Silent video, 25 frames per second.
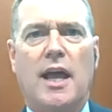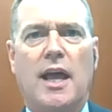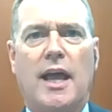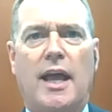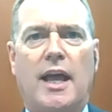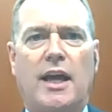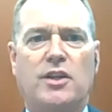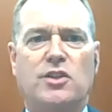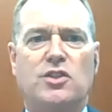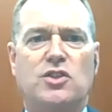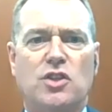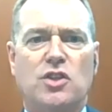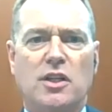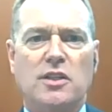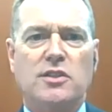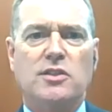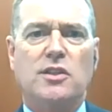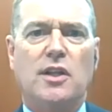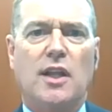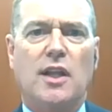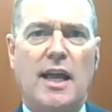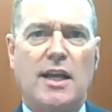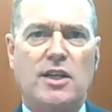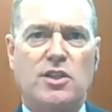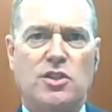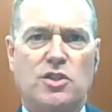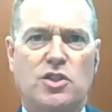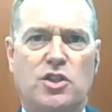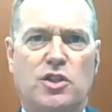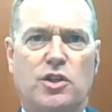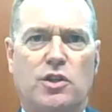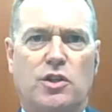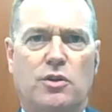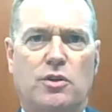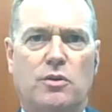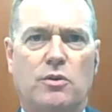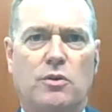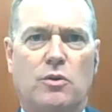And just last
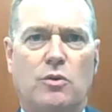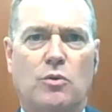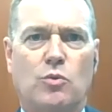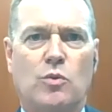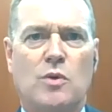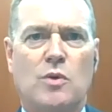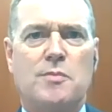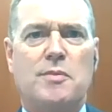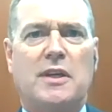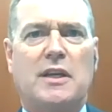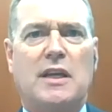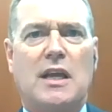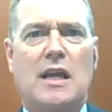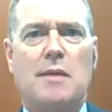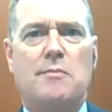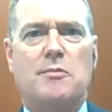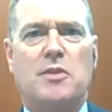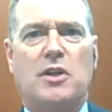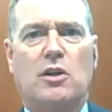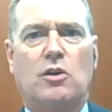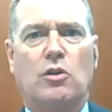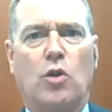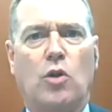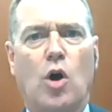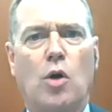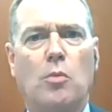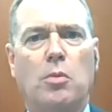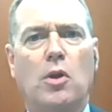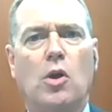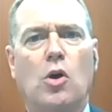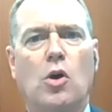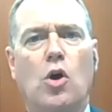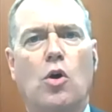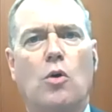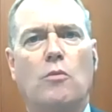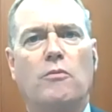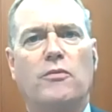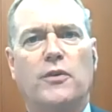year, we became the global
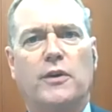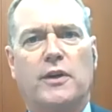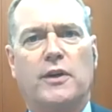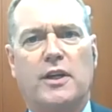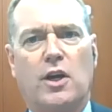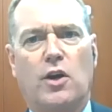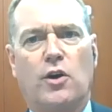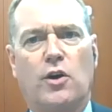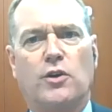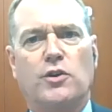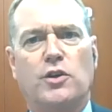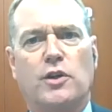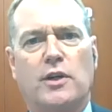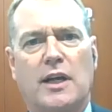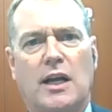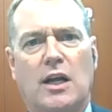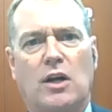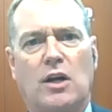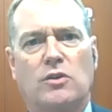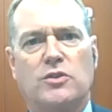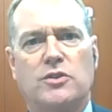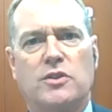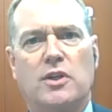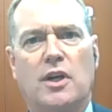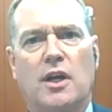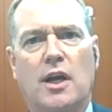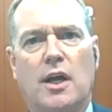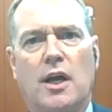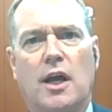home for character counts,